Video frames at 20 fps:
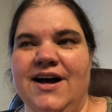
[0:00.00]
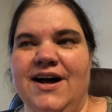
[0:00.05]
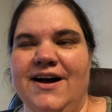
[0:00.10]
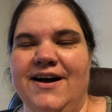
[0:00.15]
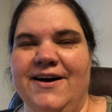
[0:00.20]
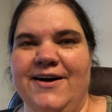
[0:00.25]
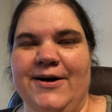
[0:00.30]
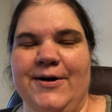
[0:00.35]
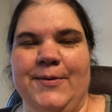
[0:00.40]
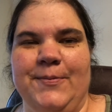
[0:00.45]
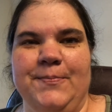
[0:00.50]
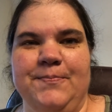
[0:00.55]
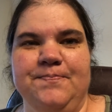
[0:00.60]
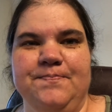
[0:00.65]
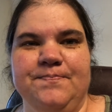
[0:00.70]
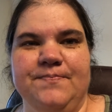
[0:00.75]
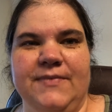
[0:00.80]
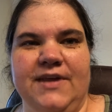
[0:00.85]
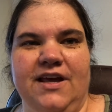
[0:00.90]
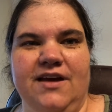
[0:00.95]

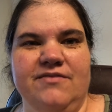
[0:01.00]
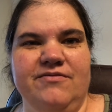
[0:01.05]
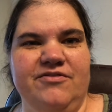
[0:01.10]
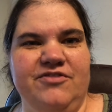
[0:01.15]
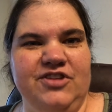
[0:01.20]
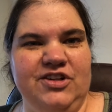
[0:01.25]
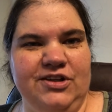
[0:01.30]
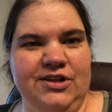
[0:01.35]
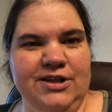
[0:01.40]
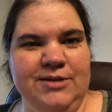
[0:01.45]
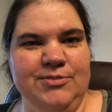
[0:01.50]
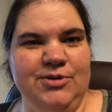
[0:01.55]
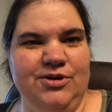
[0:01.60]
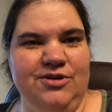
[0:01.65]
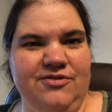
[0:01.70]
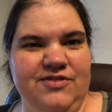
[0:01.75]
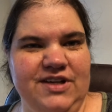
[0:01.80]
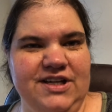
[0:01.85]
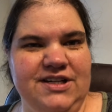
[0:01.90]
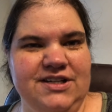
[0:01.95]
I'm feeling
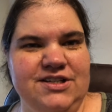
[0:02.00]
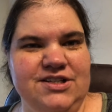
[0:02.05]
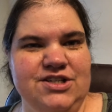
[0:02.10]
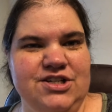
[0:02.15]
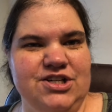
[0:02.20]
motivated